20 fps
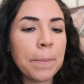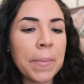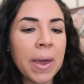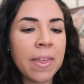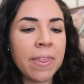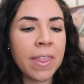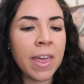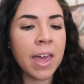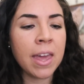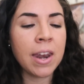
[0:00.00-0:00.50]

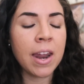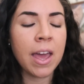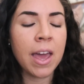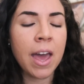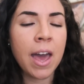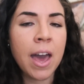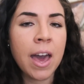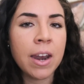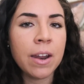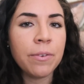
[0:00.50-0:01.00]
And then I
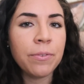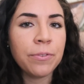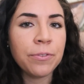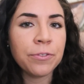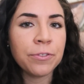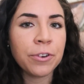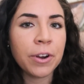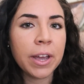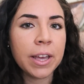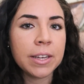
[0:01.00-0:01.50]
had a
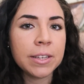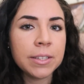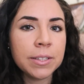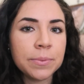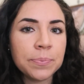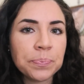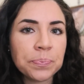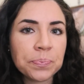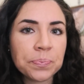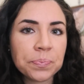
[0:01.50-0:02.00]
friend,